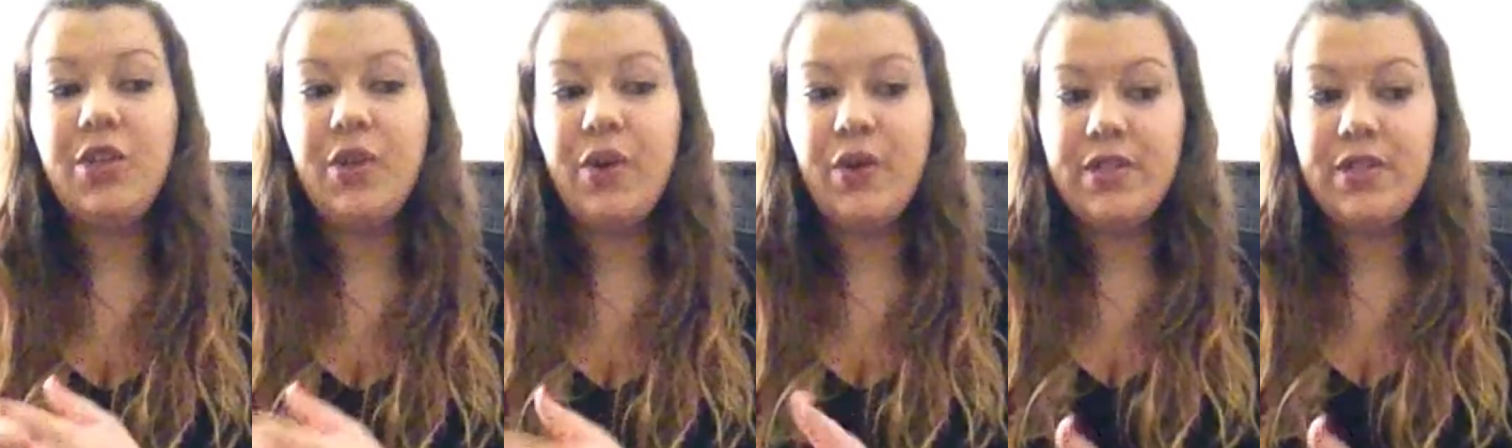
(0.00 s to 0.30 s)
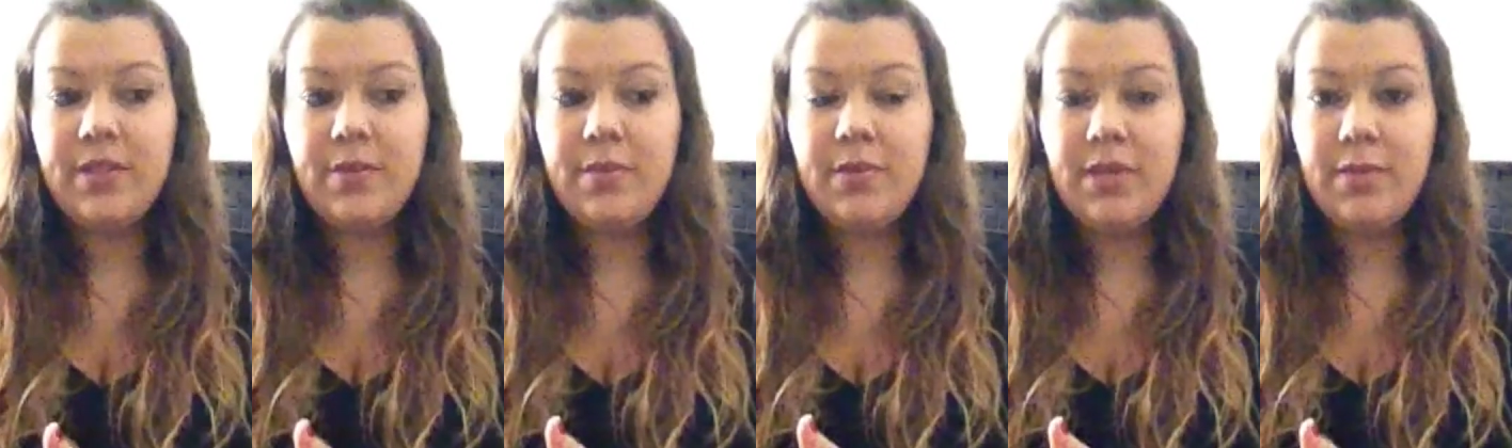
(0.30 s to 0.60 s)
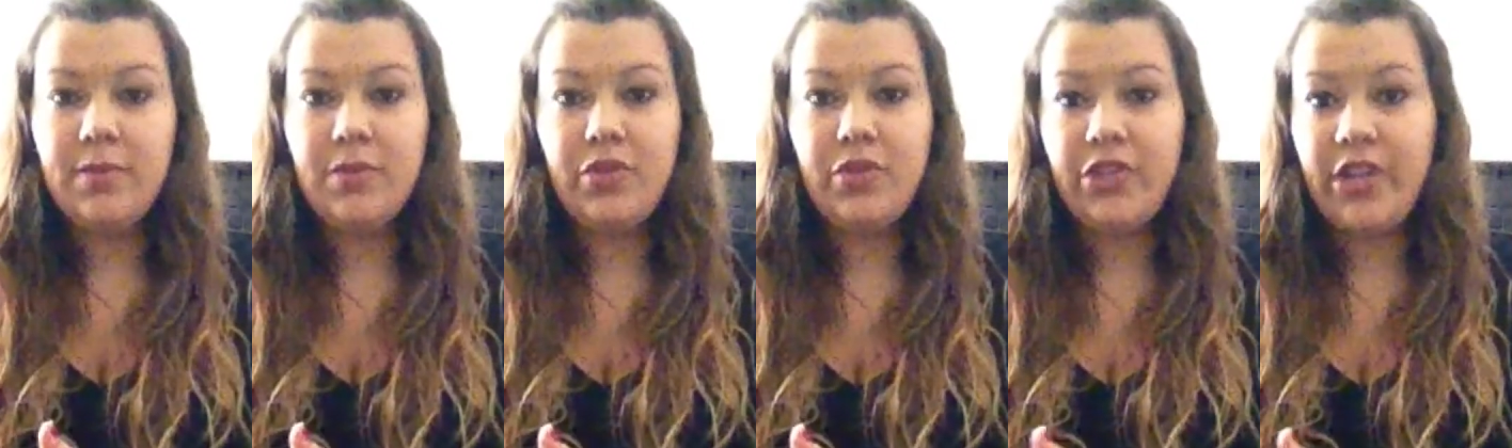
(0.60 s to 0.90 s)
No
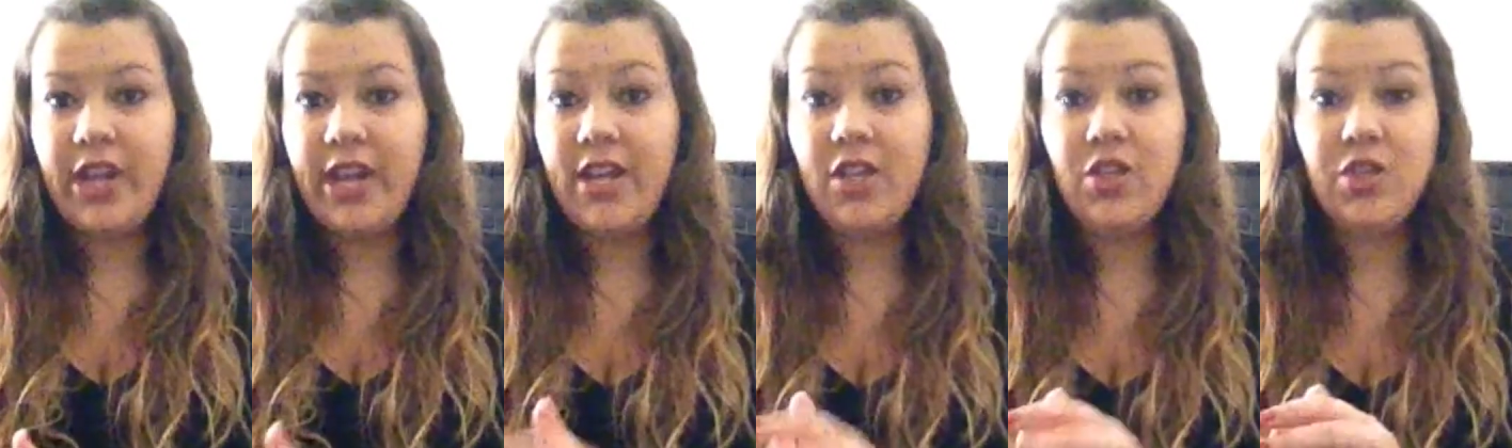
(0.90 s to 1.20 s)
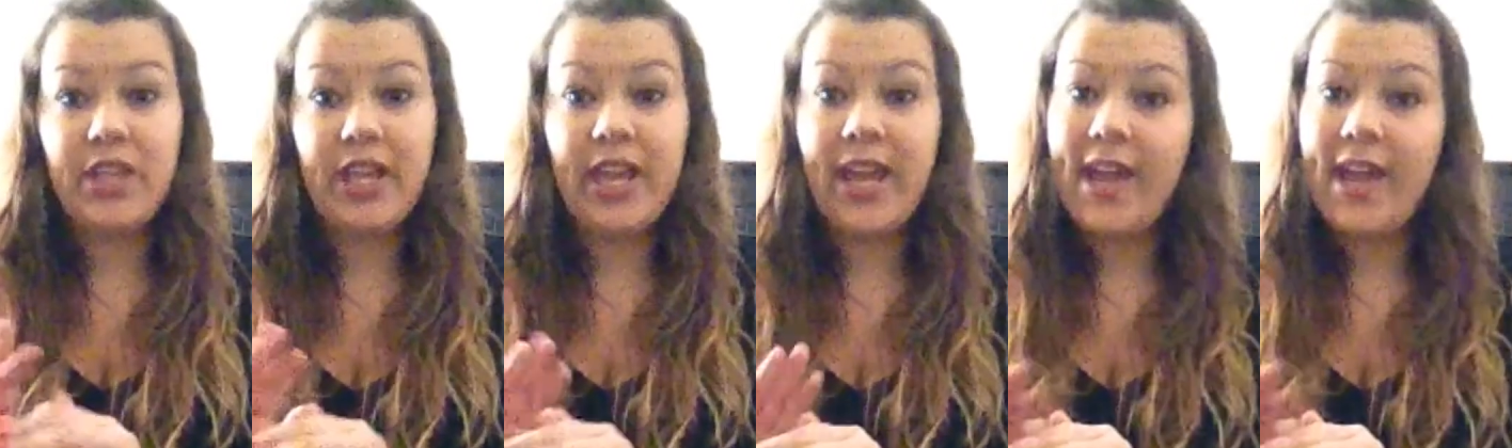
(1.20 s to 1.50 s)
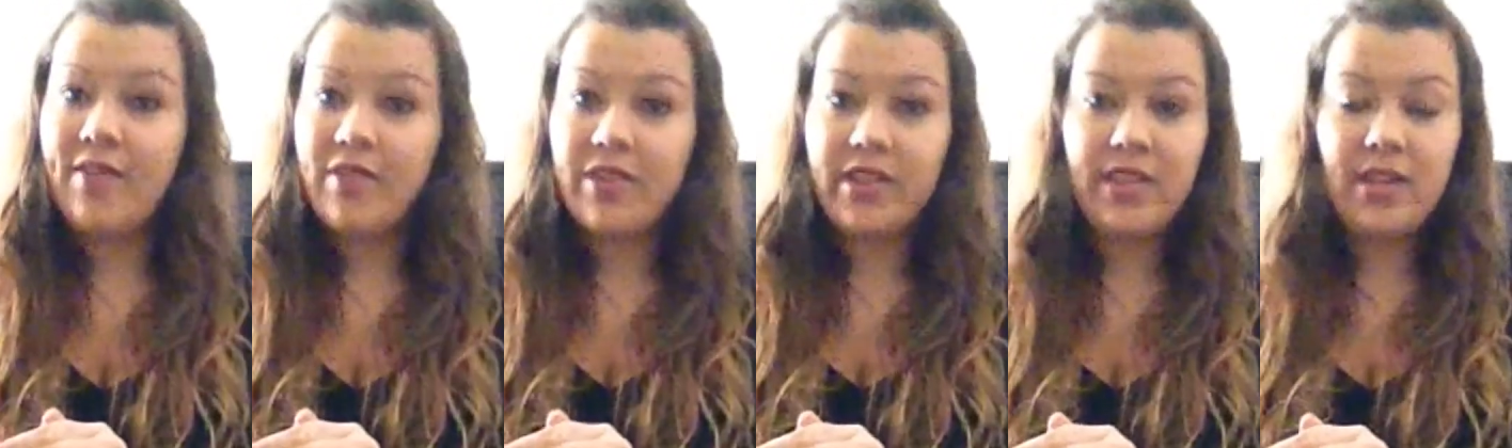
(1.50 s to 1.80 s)
symptoms changed. Like,
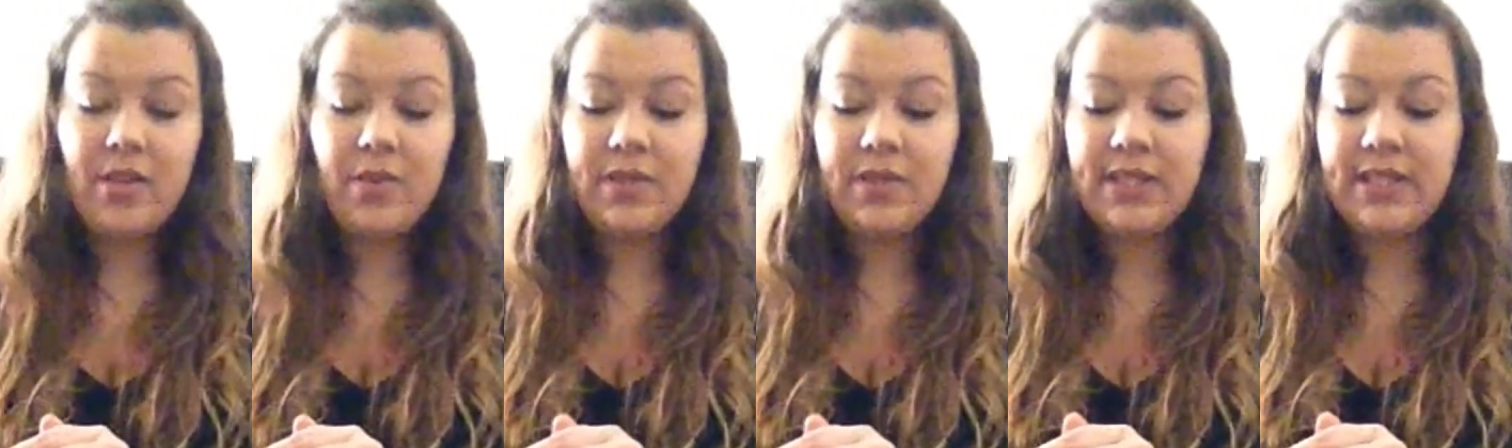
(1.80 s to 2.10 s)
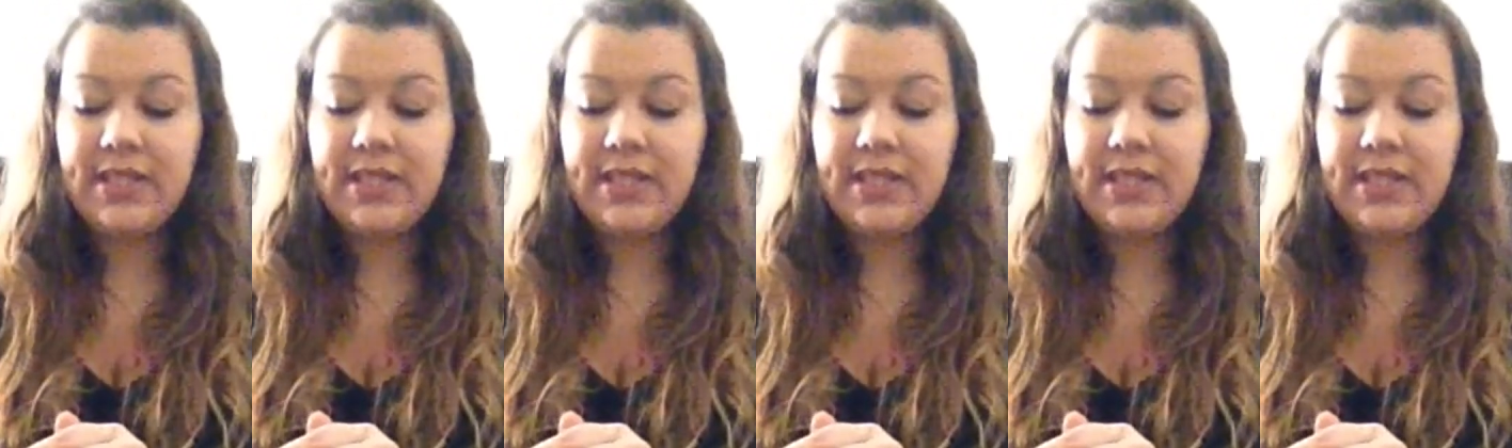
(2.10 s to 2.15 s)
everything was